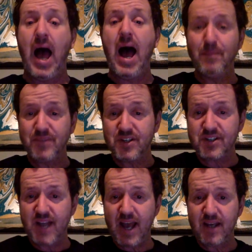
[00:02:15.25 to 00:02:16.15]
I'm to
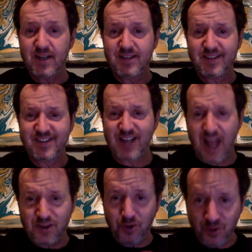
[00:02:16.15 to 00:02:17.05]
say,
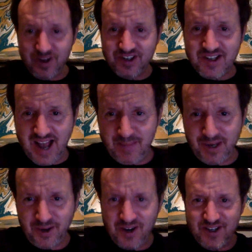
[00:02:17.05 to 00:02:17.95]
and you're to say,
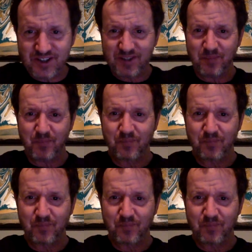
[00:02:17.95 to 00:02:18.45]
because